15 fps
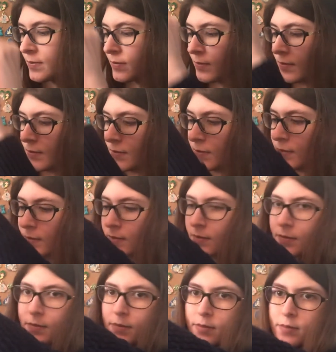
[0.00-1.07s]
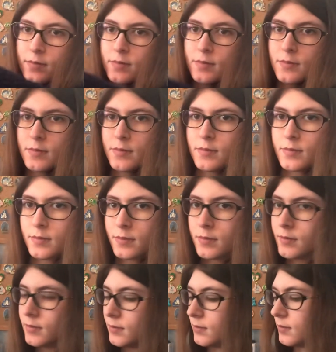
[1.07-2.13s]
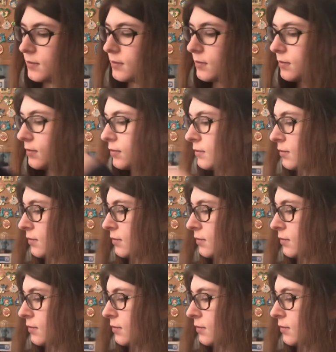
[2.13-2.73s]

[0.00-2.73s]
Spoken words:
[no speech]